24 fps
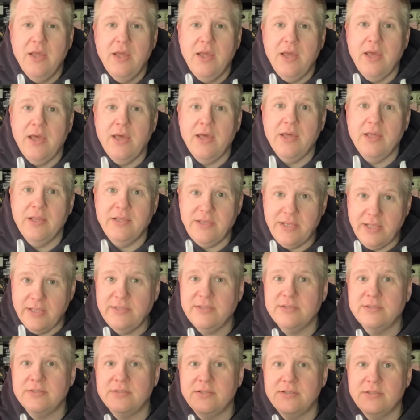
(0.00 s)
And
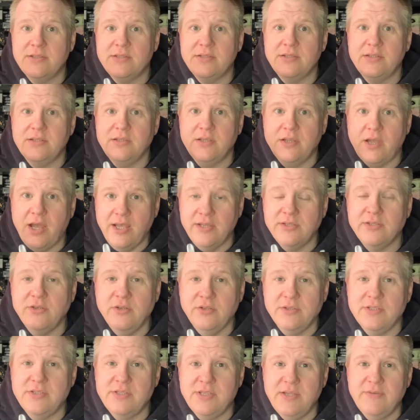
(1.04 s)
yes, your eyes are not
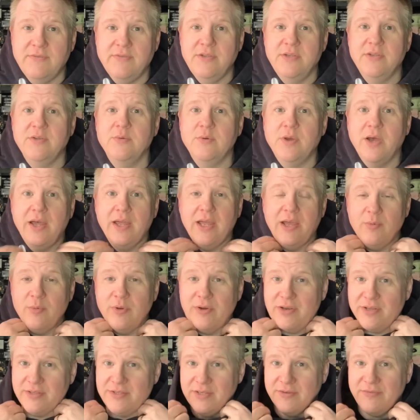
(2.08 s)
deceiving you. I am
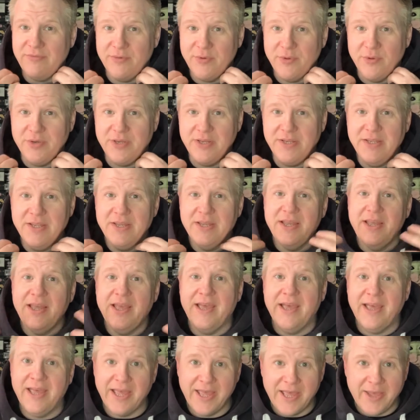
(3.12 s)
wearing a different hoodie.
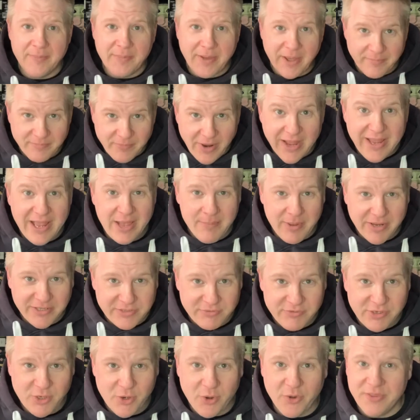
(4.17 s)
I am
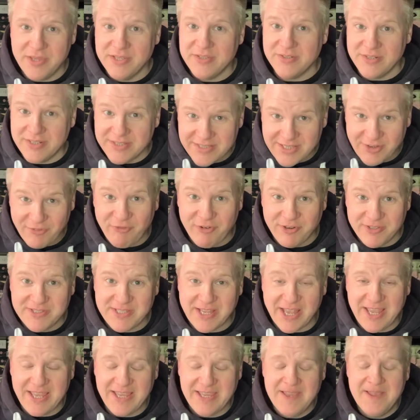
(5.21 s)
actually recording this on a different
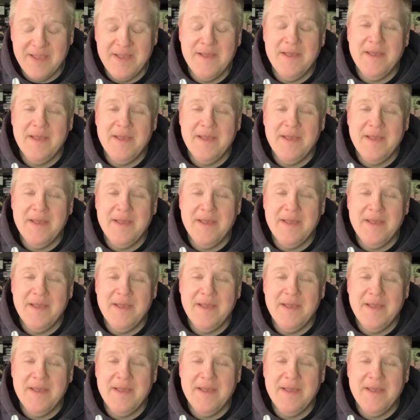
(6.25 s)
day.